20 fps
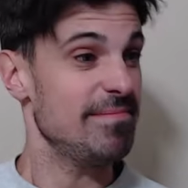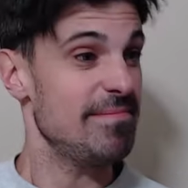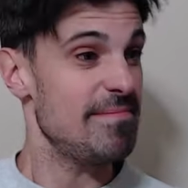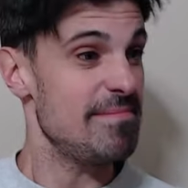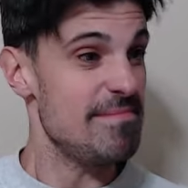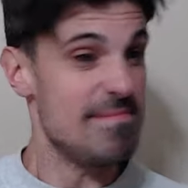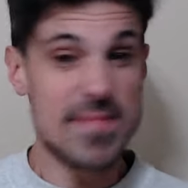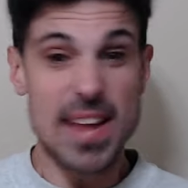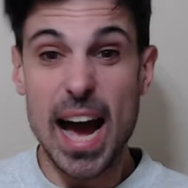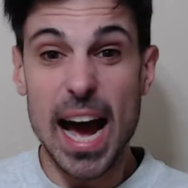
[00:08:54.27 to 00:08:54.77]

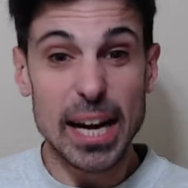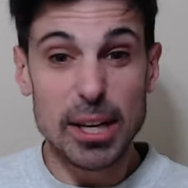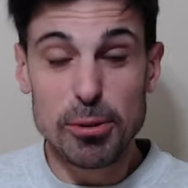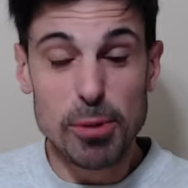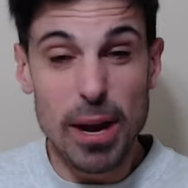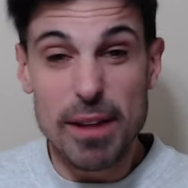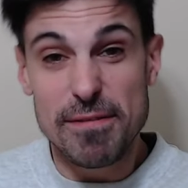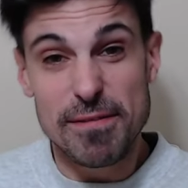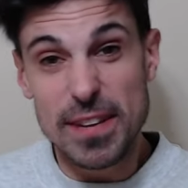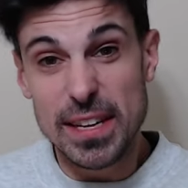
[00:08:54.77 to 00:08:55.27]
not
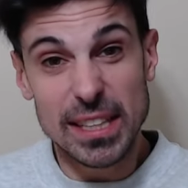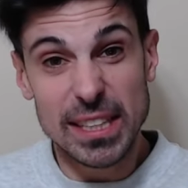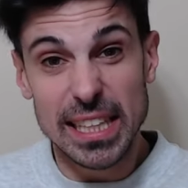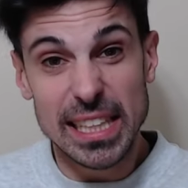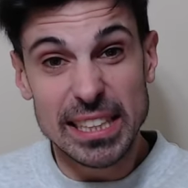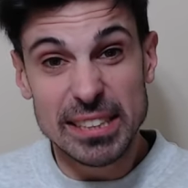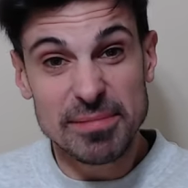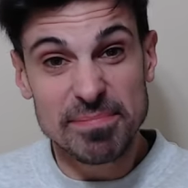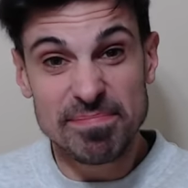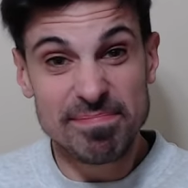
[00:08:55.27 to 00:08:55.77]
quite
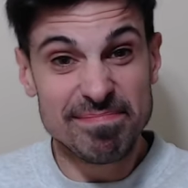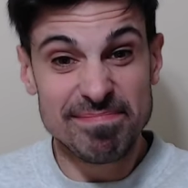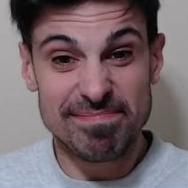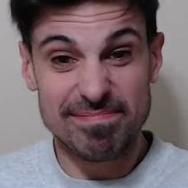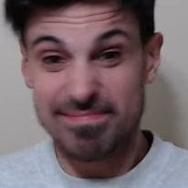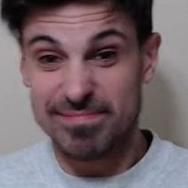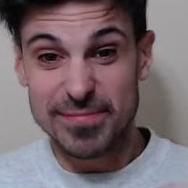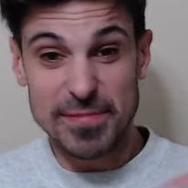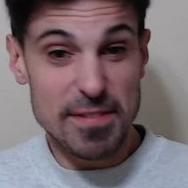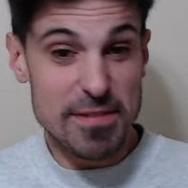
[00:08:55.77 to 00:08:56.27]
feeling
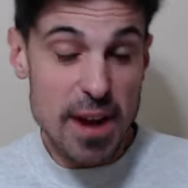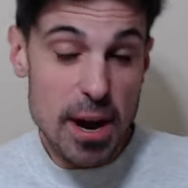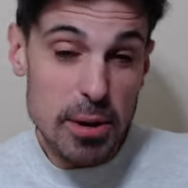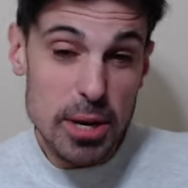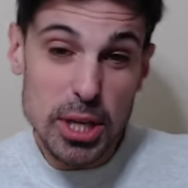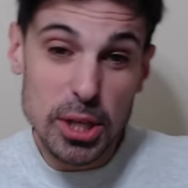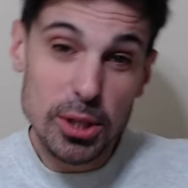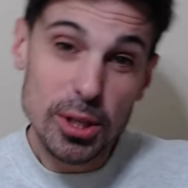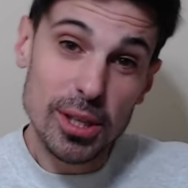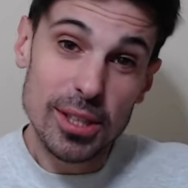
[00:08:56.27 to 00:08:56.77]
very
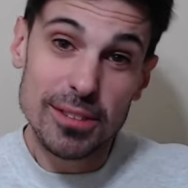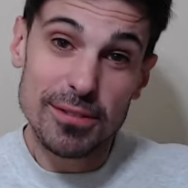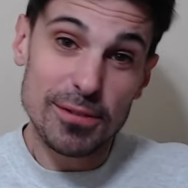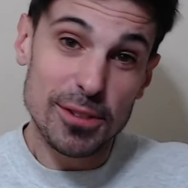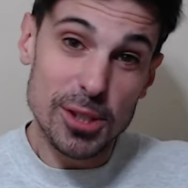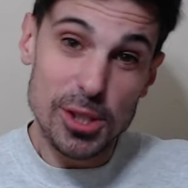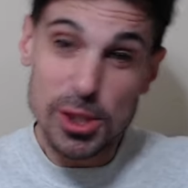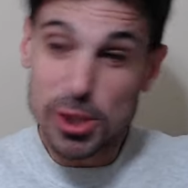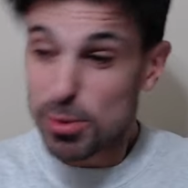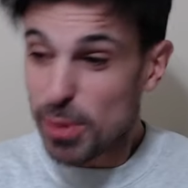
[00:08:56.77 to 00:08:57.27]
good
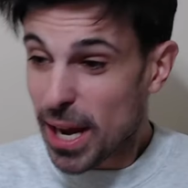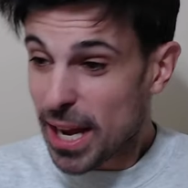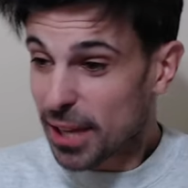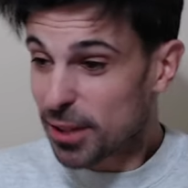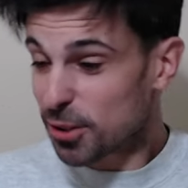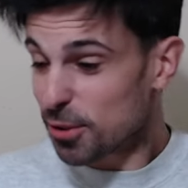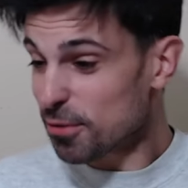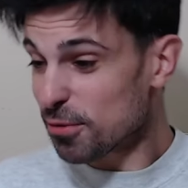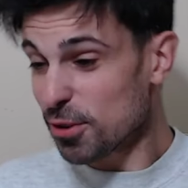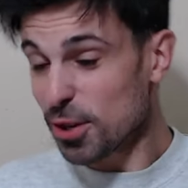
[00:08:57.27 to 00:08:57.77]
for
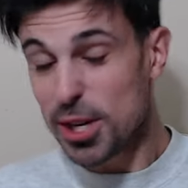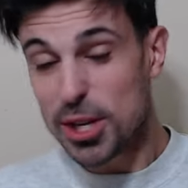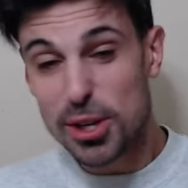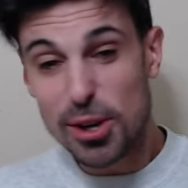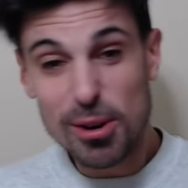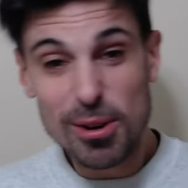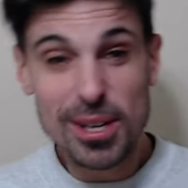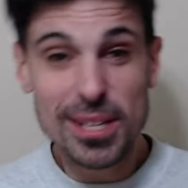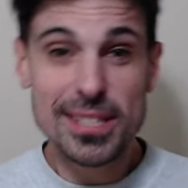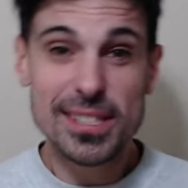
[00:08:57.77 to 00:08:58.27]
strength or for
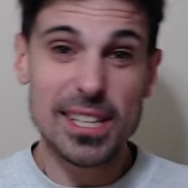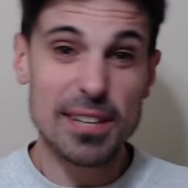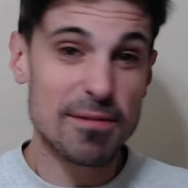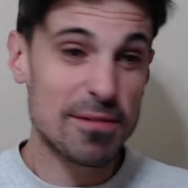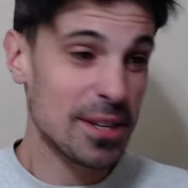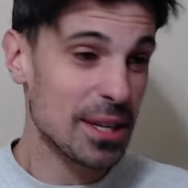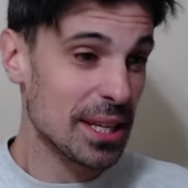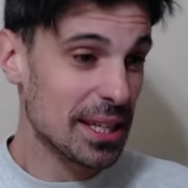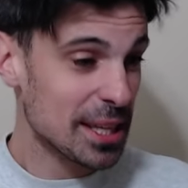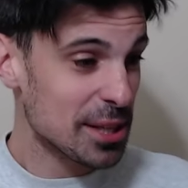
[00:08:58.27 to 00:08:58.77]
endurance and
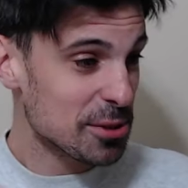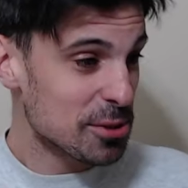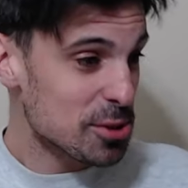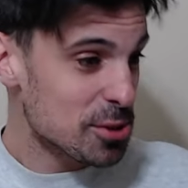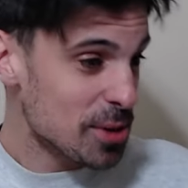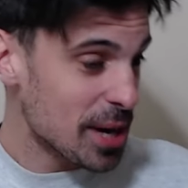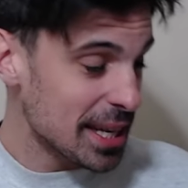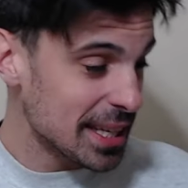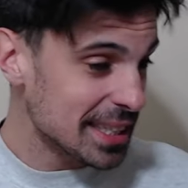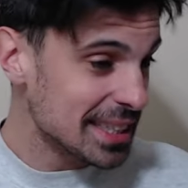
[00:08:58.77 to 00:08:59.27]
feeling like they're
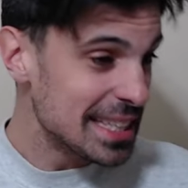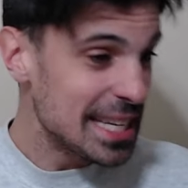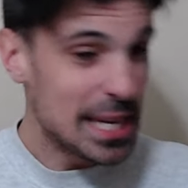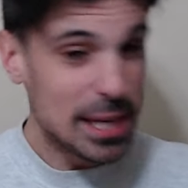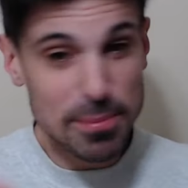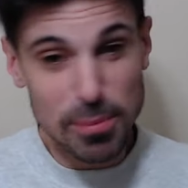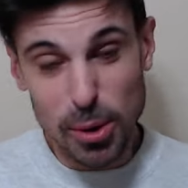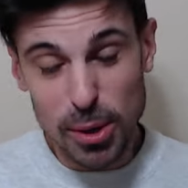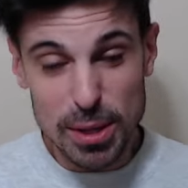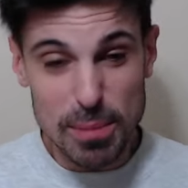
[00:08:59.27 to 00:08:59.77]
training lead
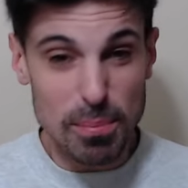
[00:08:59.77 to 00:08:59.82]
more than